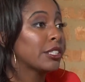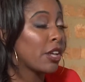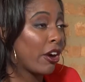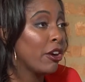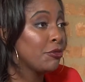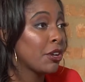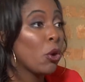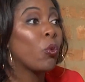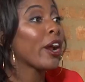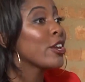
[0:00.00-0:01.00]
this earth,
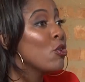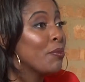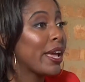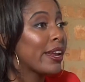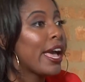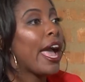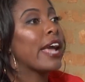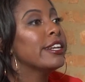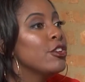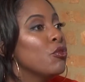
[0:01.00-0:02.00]
we're human,
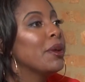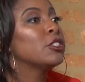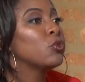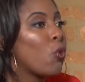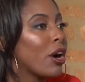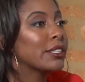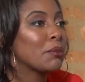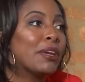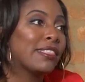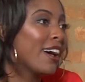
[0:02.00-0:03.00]
and humans want
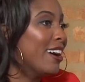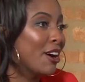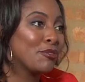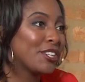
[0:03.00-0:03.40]
to be loved.